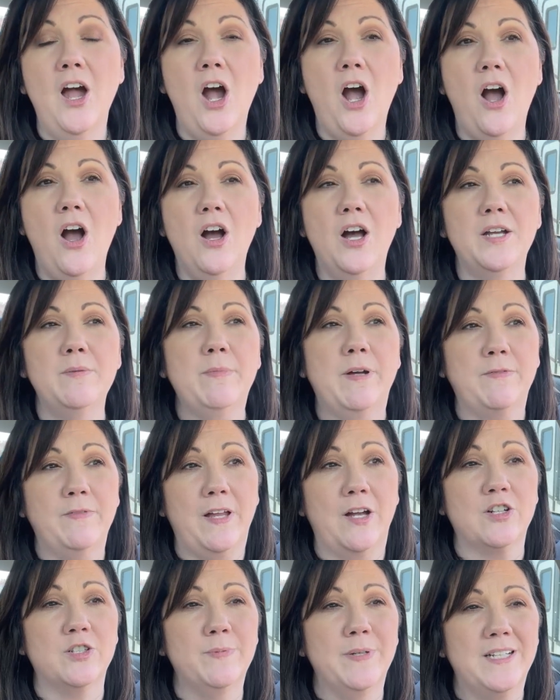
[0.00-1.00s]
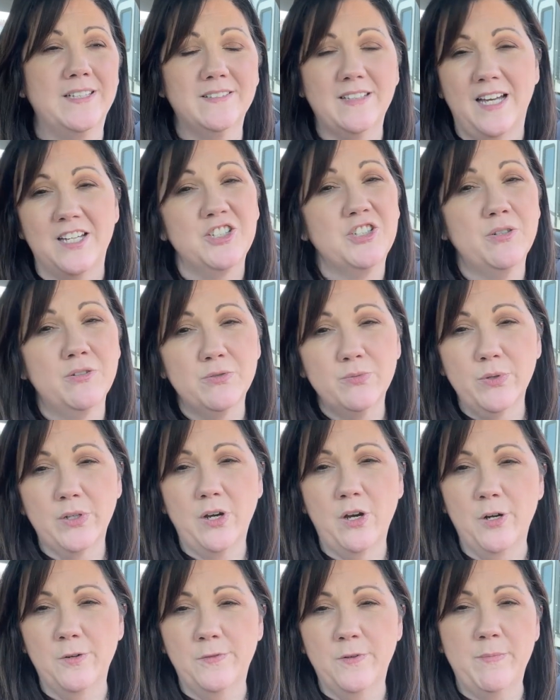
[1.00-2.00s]
on my flowers because last year was really
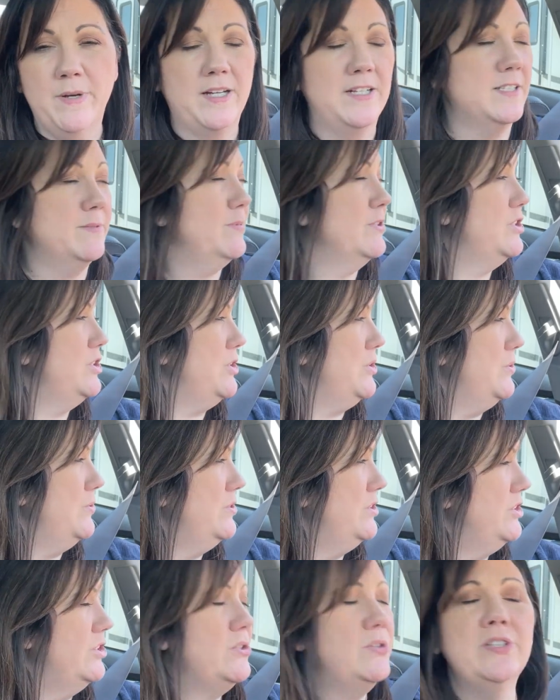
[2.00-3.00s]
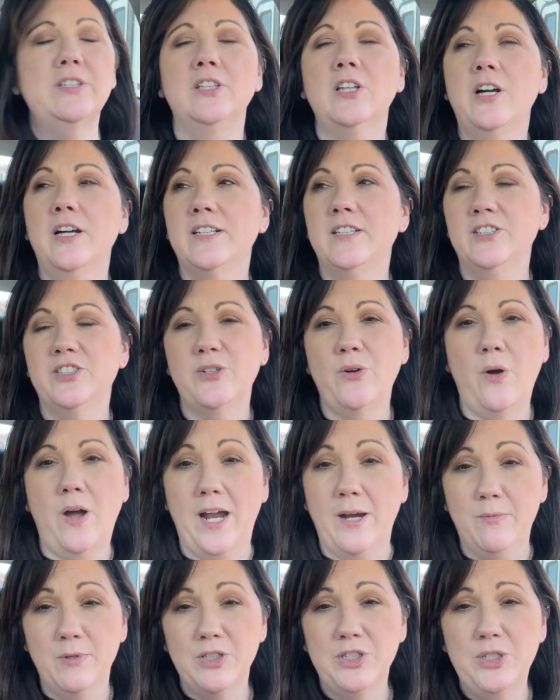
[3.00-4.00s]
hard for my husband too to do the lawn and so
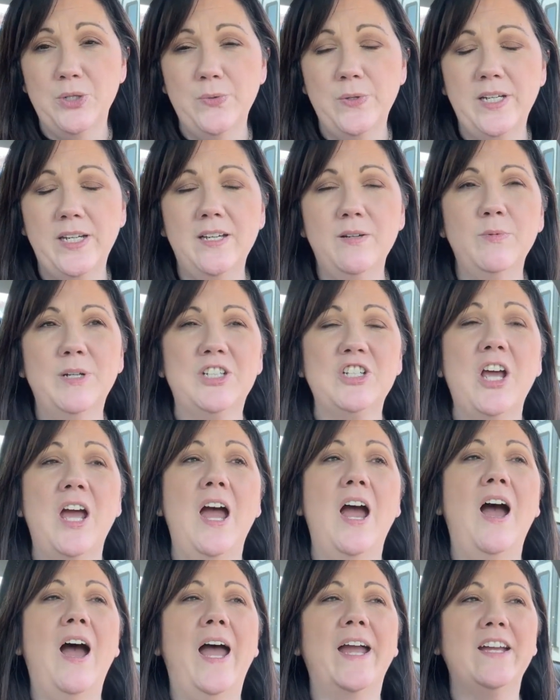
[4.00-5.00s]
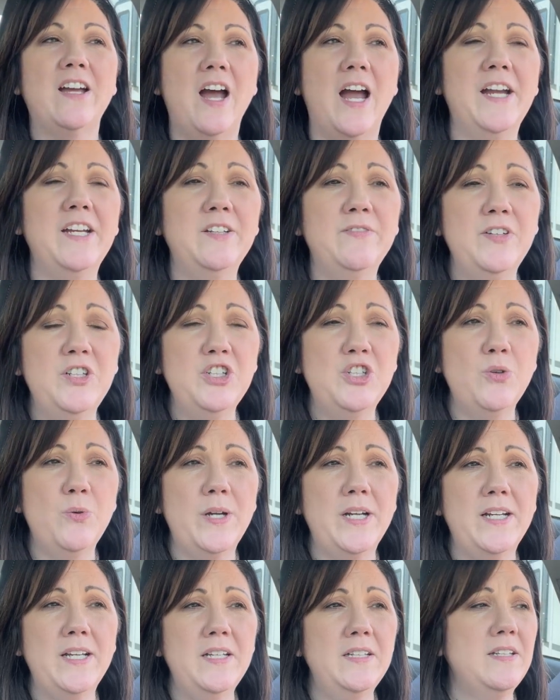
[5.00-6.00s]
I was doing it, which I kind of
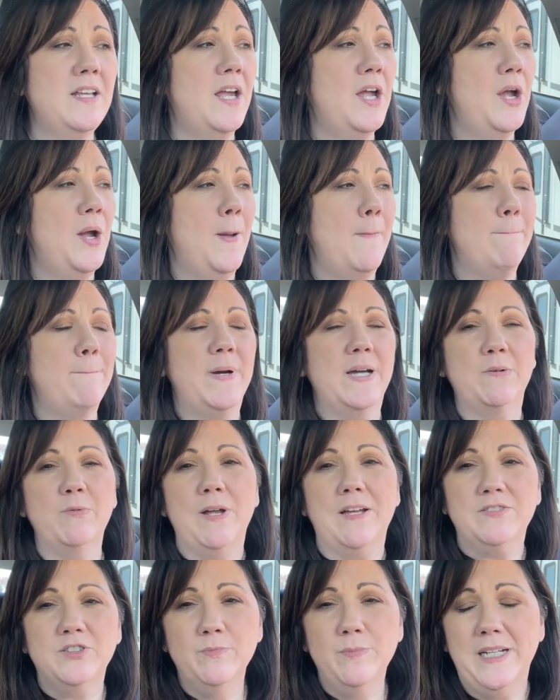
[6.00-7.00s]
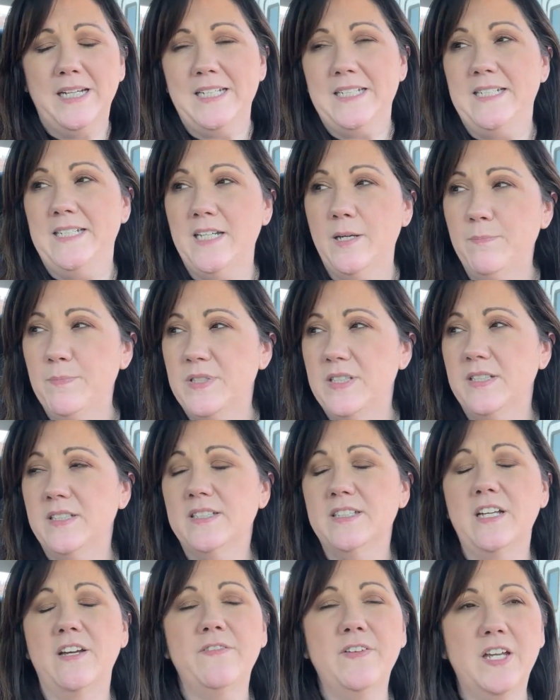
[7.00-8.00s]
enjoyed it, but we have so many dips and
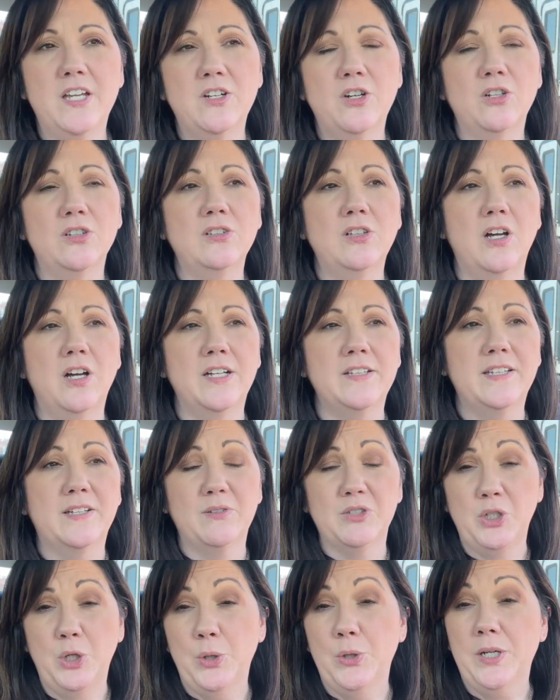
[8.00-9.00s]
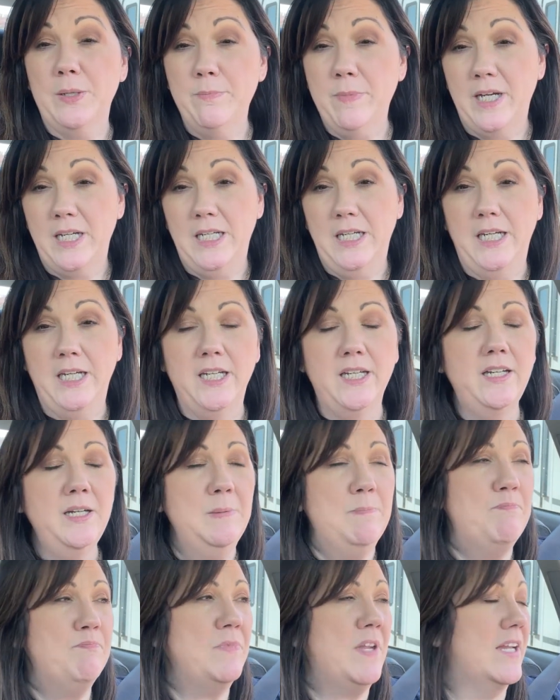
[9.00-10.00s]
stuff in our lawn that I was hurting my knee.
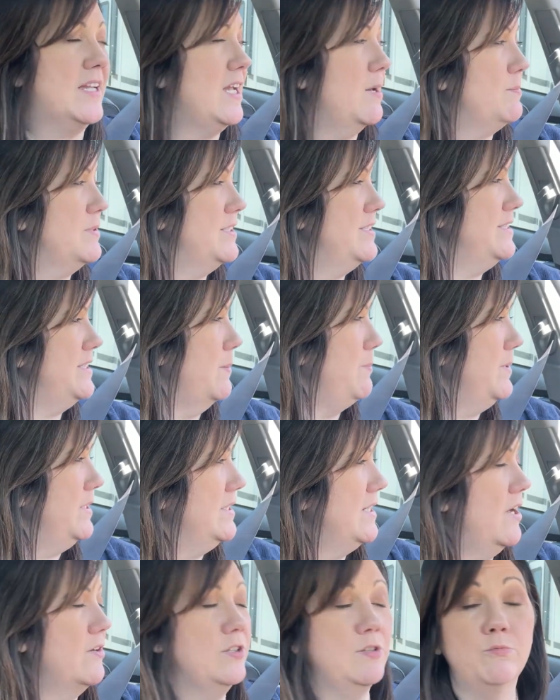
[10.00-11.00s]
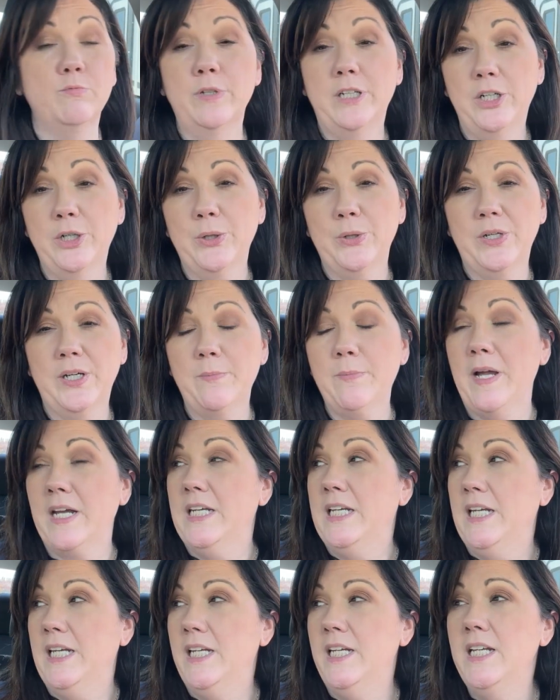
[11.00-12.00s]
I kept stepping down and re-hurting my
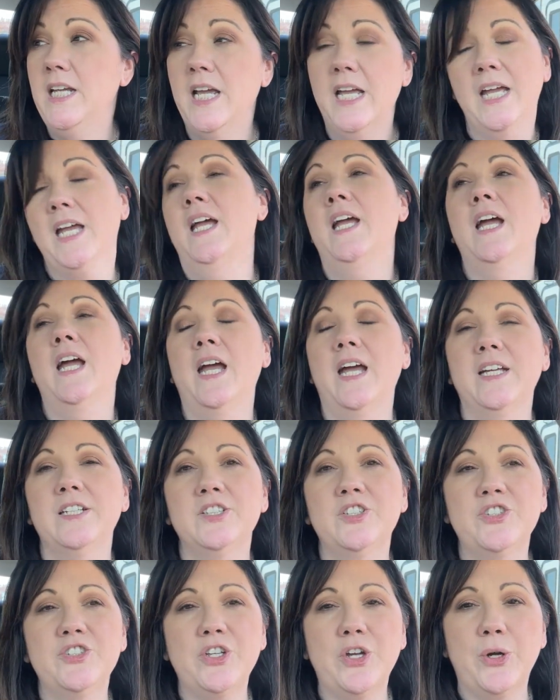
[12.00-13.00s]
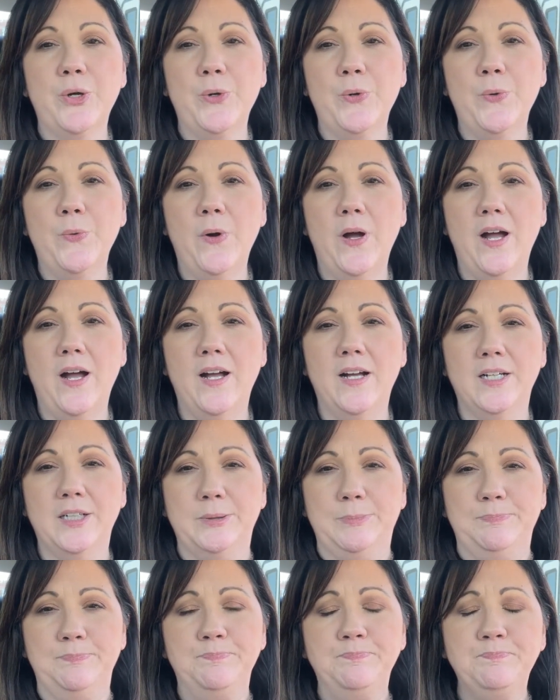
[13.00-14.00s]
knee. And so,
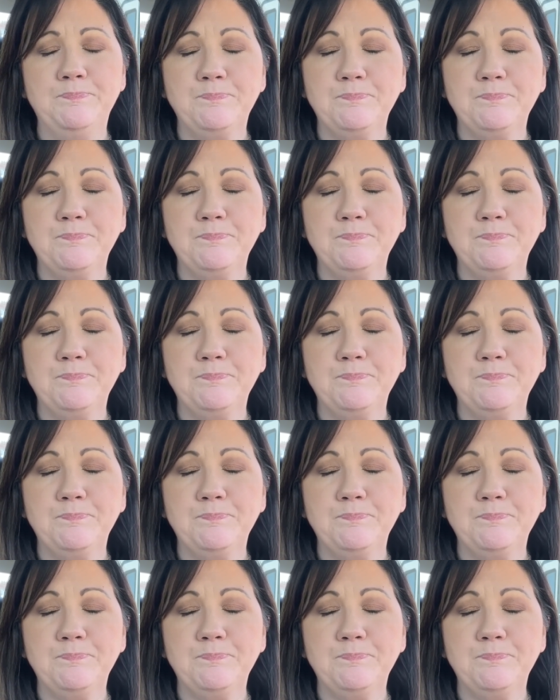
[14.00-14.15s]
um,